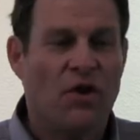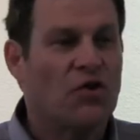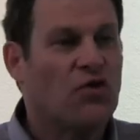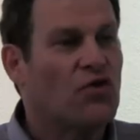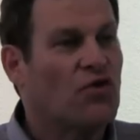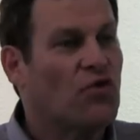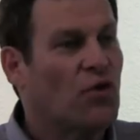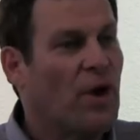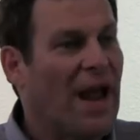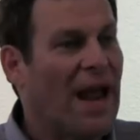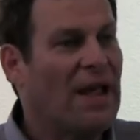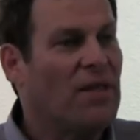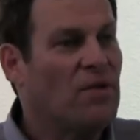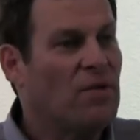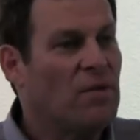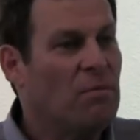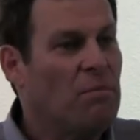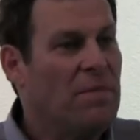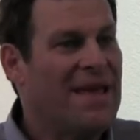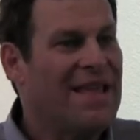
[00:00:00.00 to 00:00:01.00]

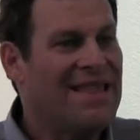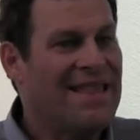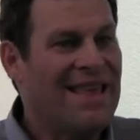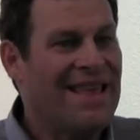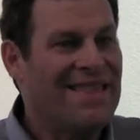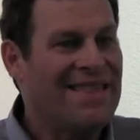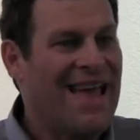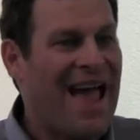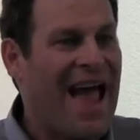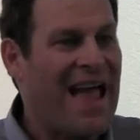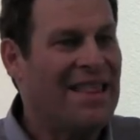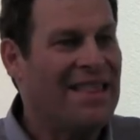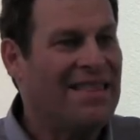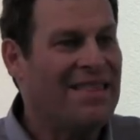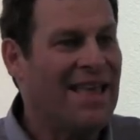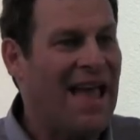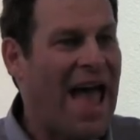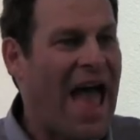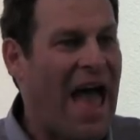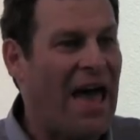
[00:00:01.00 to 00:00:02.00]
transmit
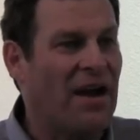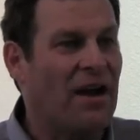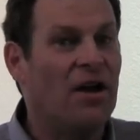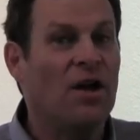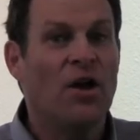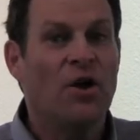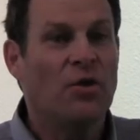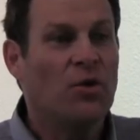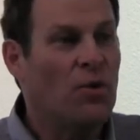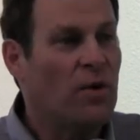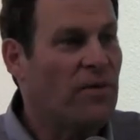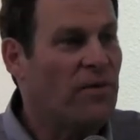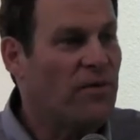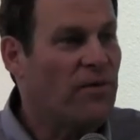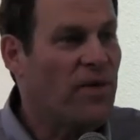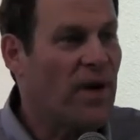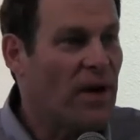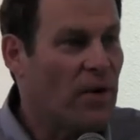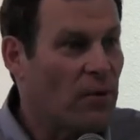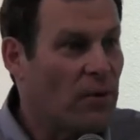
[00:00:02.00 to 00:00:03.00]
that data to
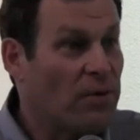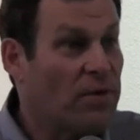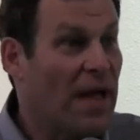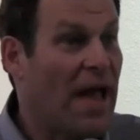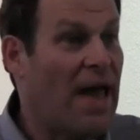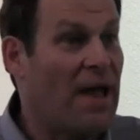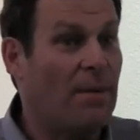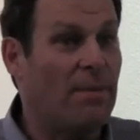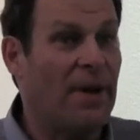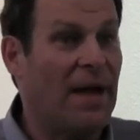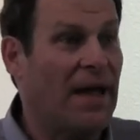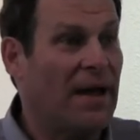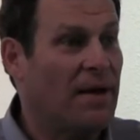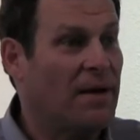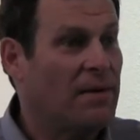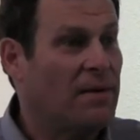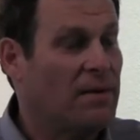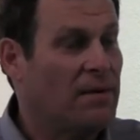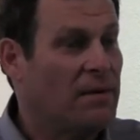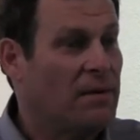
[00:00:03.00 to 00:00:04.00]
a federal
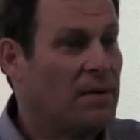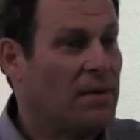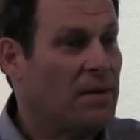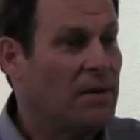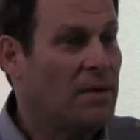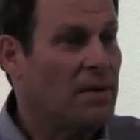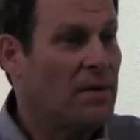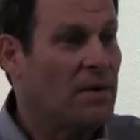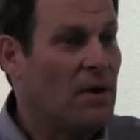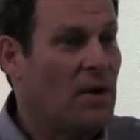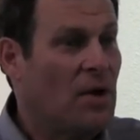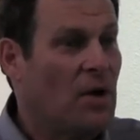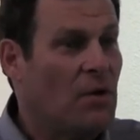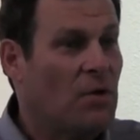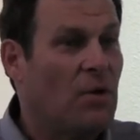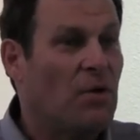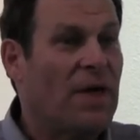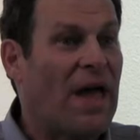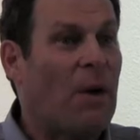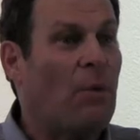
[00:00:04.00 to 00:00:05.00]
database.
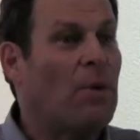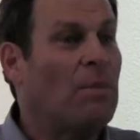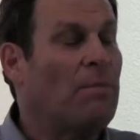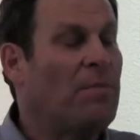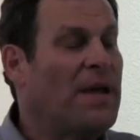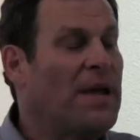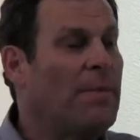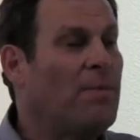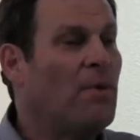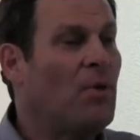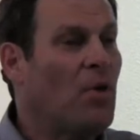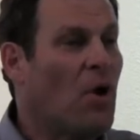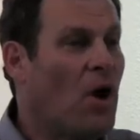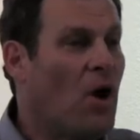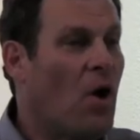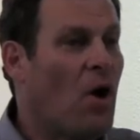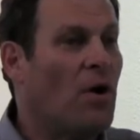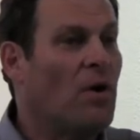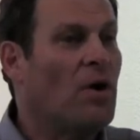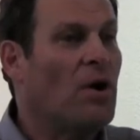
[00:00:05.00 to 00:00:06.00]
So that when people
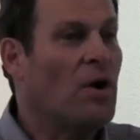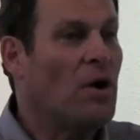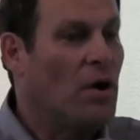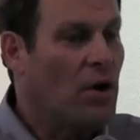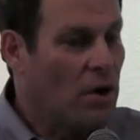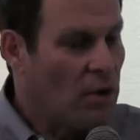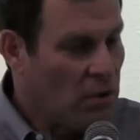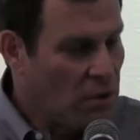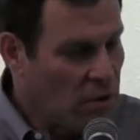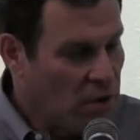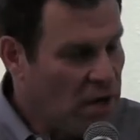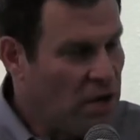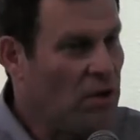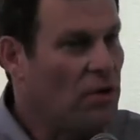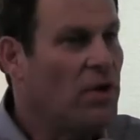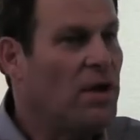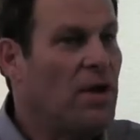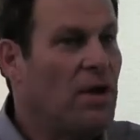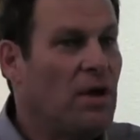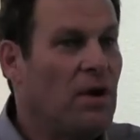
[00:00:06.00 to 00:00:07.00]
are
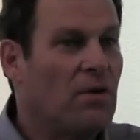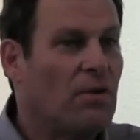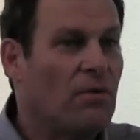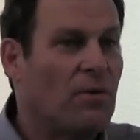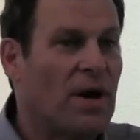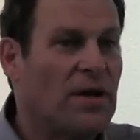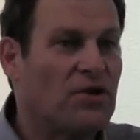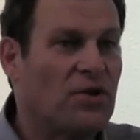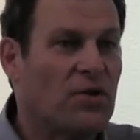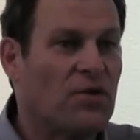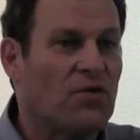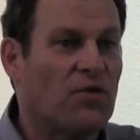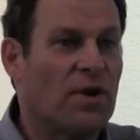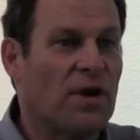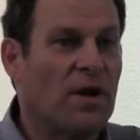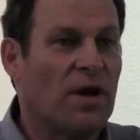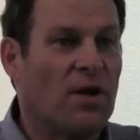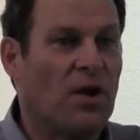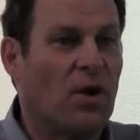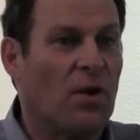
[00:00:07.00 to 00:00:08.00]
legally
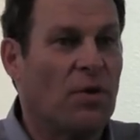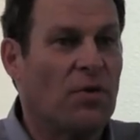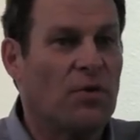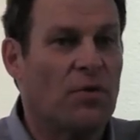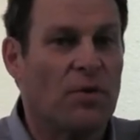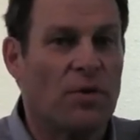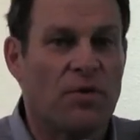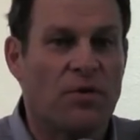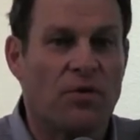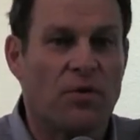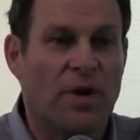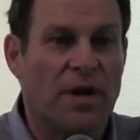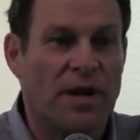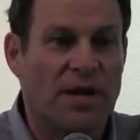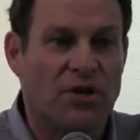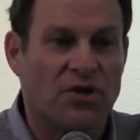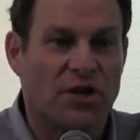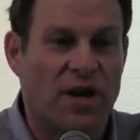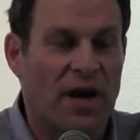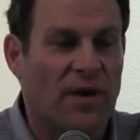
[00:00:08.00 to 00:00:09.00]
registering and going through a
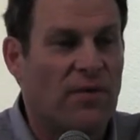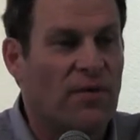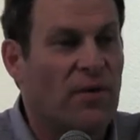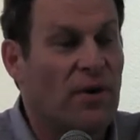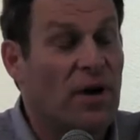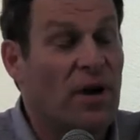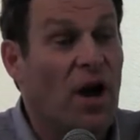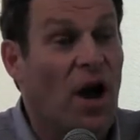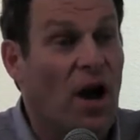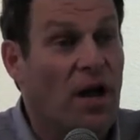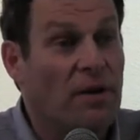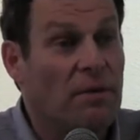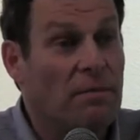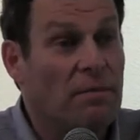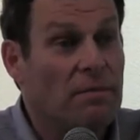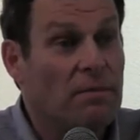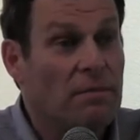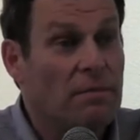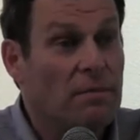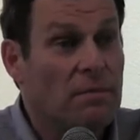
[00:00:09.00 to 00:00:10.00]
screening check for a gun,